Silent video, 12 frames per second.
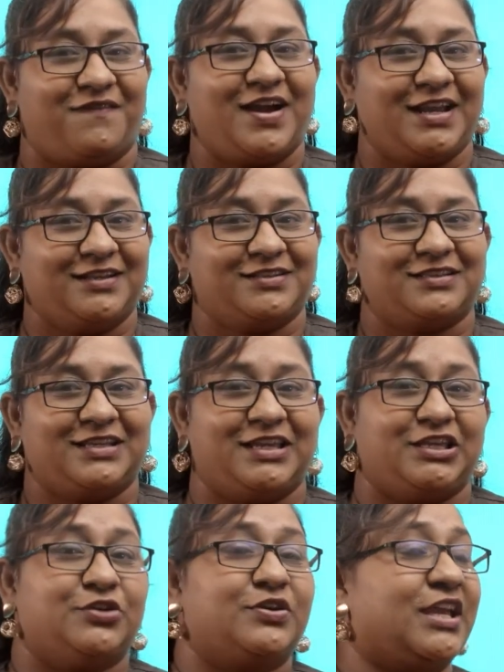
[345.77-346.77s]

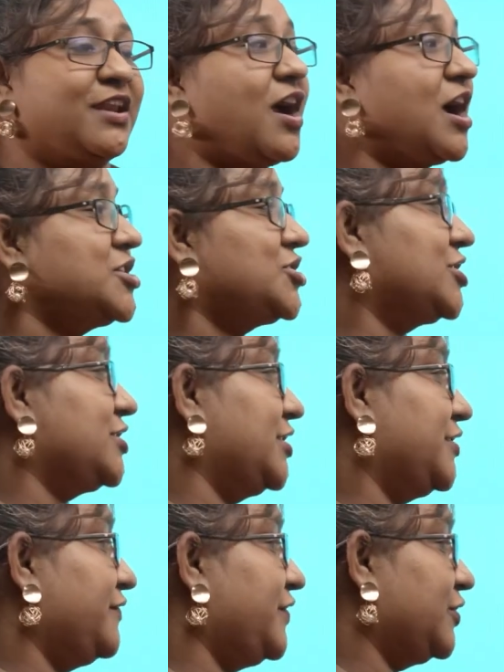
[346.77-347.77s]
Finally, you can
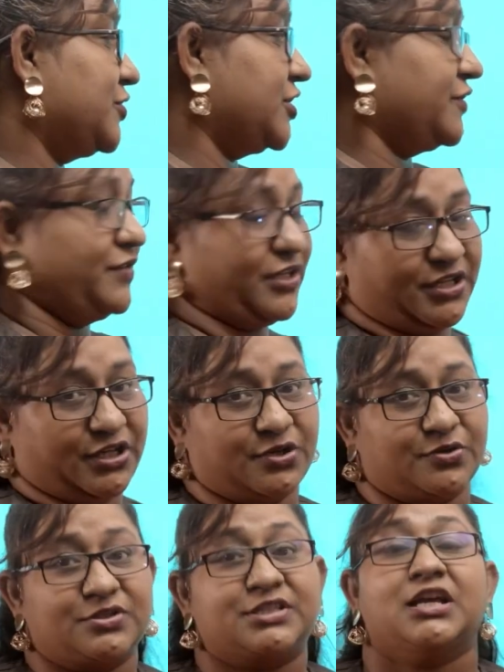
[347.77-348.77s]
usher in future
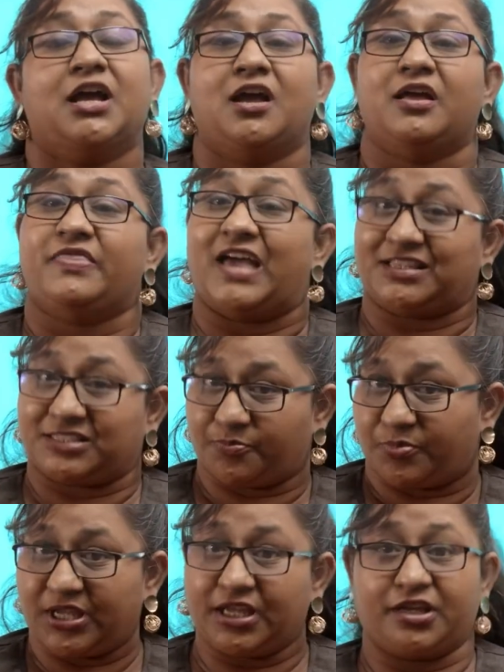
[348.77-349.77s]
videos,
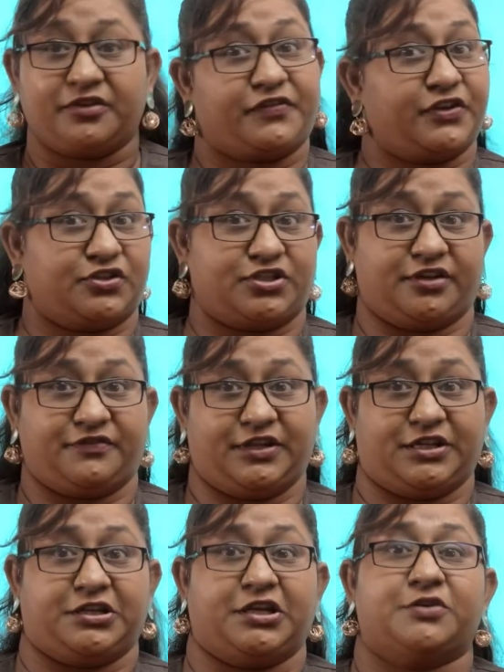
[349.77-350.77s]
that's bring future
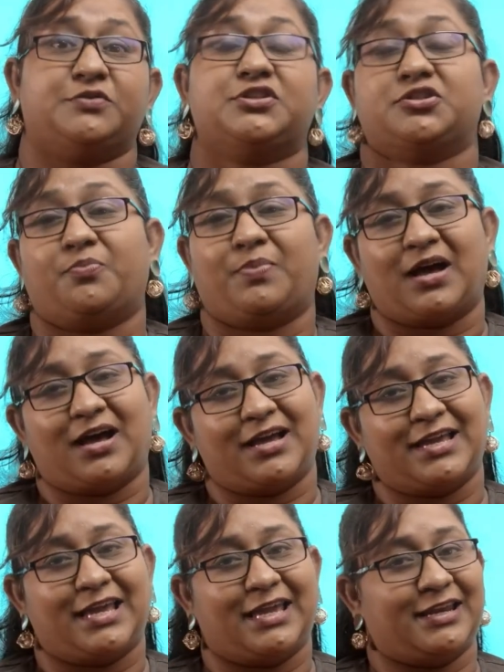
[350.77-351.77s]
videos,
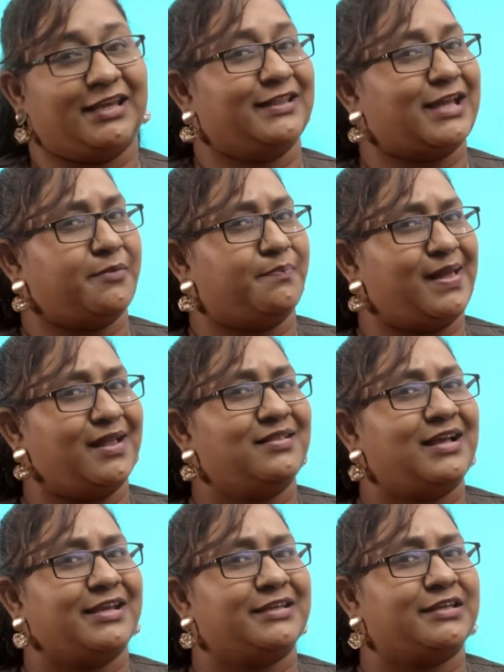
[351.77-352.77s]
by hitting that
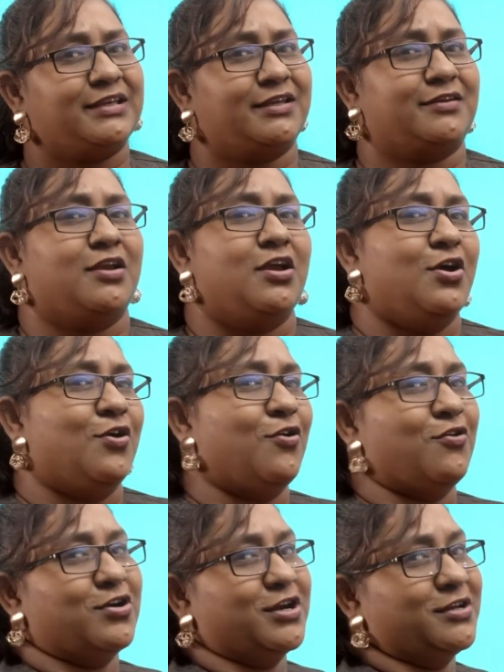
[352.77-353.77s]
bell icon
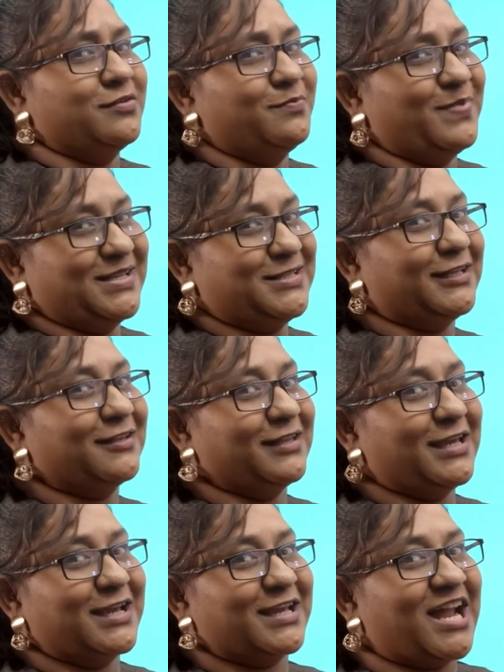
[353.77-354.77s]
or
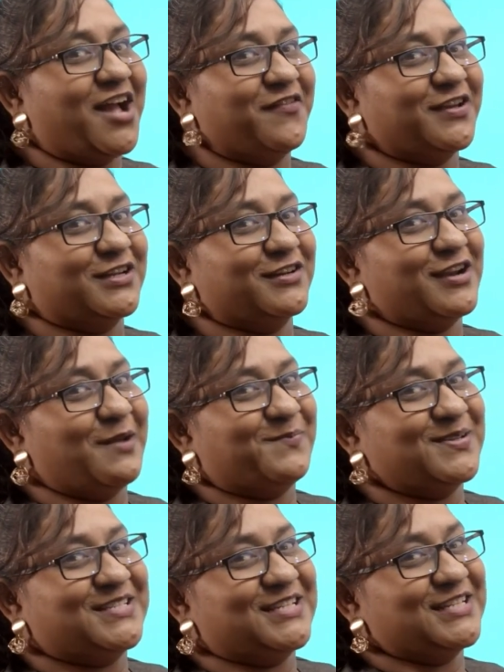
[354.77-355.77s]
basically a graphical
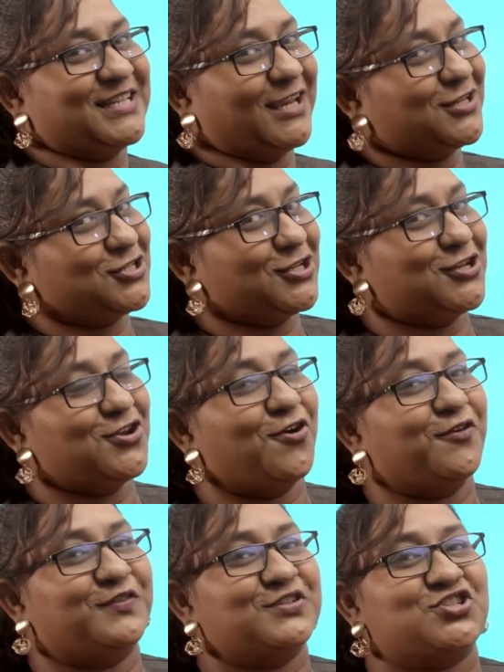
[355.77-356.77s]

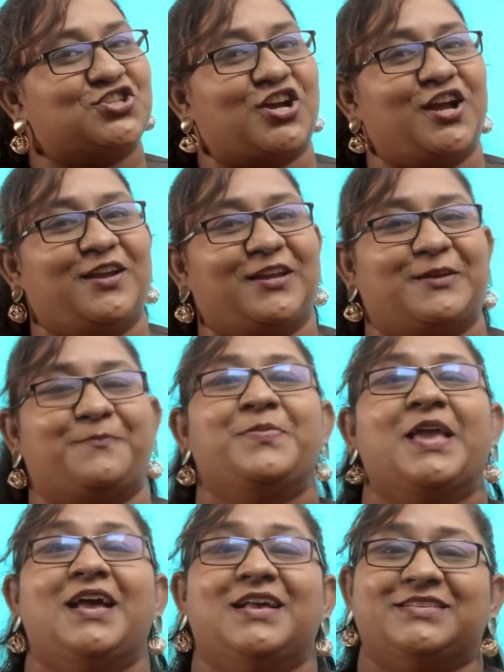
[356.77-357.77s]
representation of a
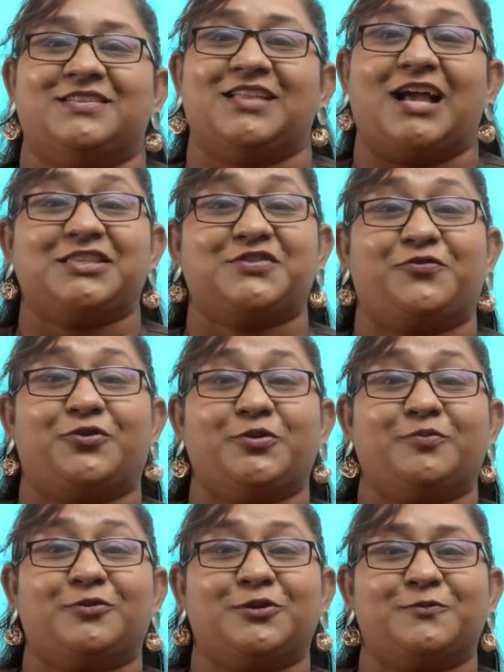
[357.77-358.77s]
chime. So that's
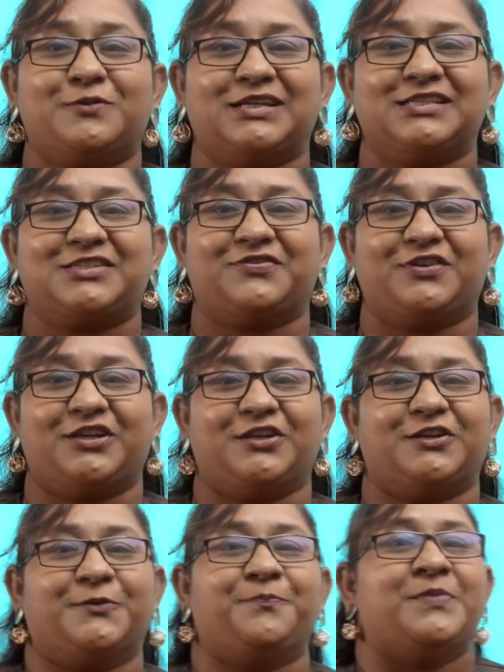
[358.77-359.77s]
4 more words for
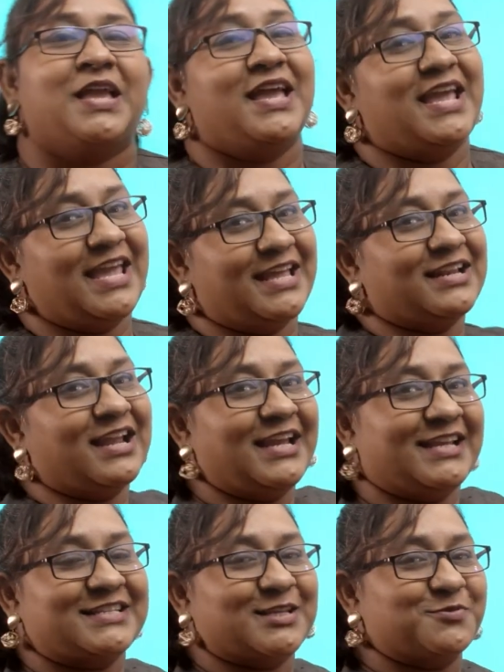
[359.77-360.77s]
you. Hit
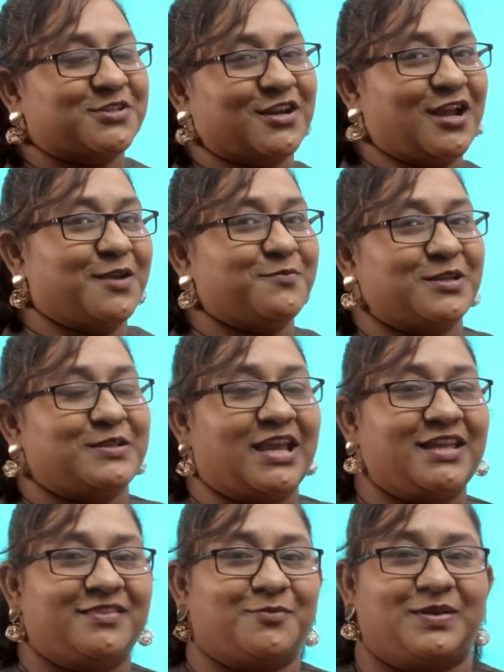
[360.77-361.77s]
like, subscribe,
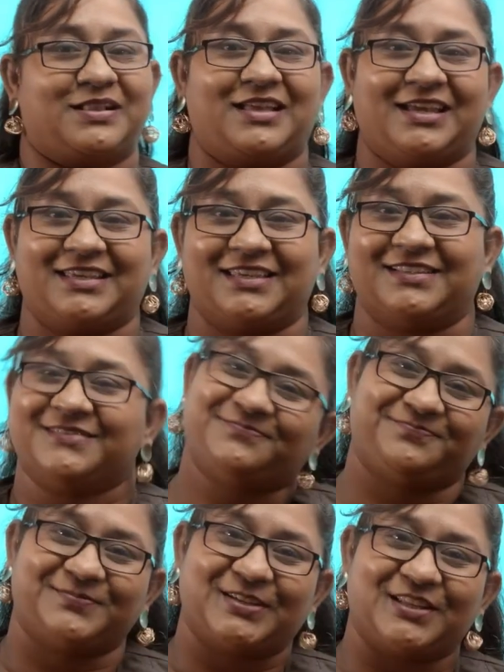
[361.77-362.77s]
and hit the bell
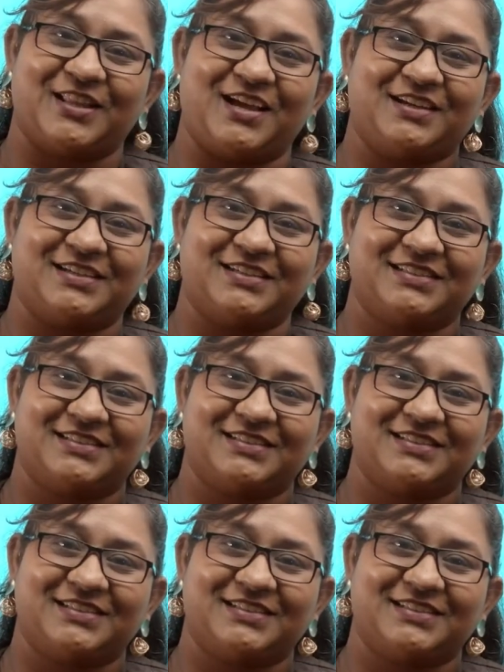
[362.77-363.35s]
icon. Good luck!